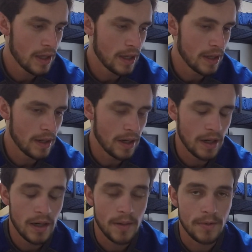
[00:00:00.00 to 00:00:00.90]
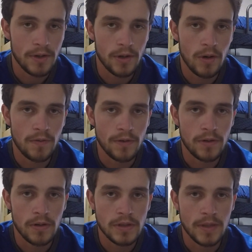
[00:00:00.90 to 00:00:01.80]
And I'm going to go
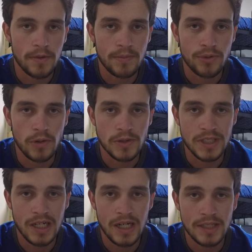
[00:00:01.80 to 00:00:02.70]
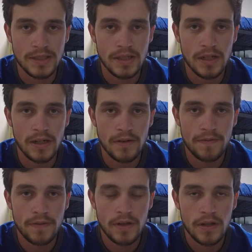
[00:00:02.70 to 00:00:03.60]
over some of the pros and cons
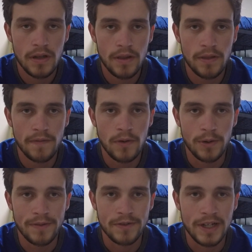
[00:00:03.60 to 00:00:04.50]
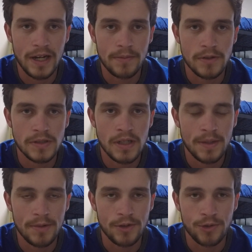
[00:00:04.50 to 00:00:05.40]
of the 4 different cameras. I'm
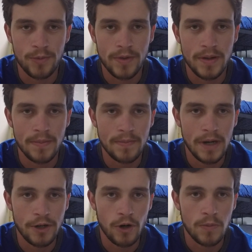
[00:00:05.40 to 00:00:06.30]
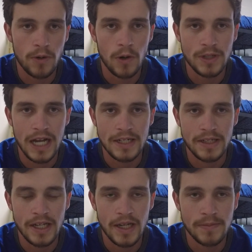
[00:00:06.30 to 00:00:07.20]
going to group them by GoPro and
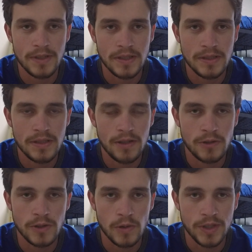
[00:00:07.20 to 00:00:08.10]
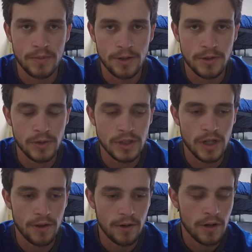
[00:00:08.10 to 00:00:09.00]
TACTACAM since they're so similar to each
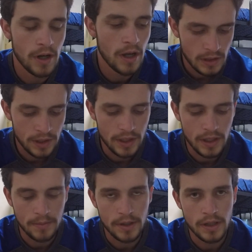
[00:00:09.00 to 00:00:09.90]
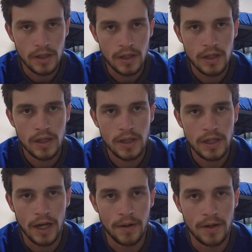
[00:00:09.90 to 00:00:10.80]
other. And then I'm going to
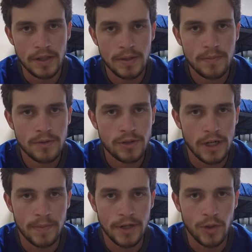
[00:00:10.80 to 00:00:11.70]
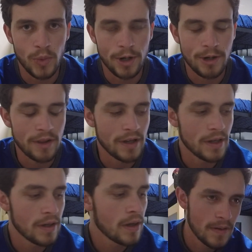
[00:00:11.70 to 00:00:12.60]
kind of try to pick a winner at the
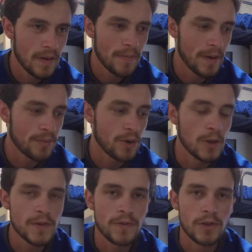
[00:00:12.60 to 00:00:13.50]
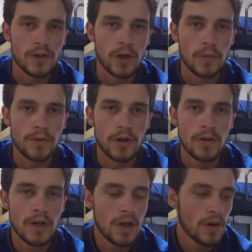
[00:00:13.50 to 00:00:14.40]
end. My pros for
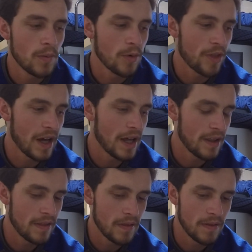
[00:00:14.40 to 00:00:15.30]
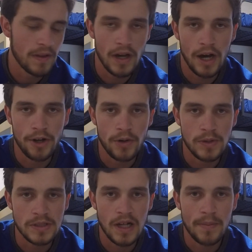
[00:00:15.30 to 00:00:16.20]
GoPro were that the audio
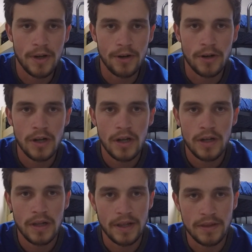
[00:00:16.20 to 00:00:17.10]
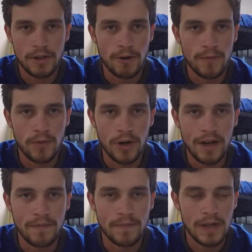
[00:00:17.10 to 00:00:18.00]
was a lot better. Like the Hero
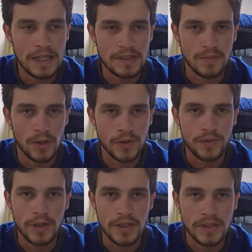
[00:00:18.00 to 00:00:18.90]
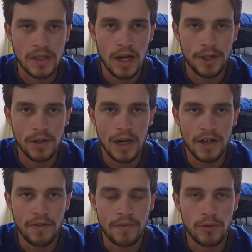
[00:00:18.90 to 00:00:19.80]
4 has the most realistic audio out
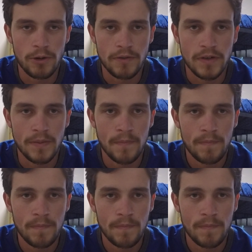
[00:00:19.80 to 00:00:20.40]
of the 4 of them.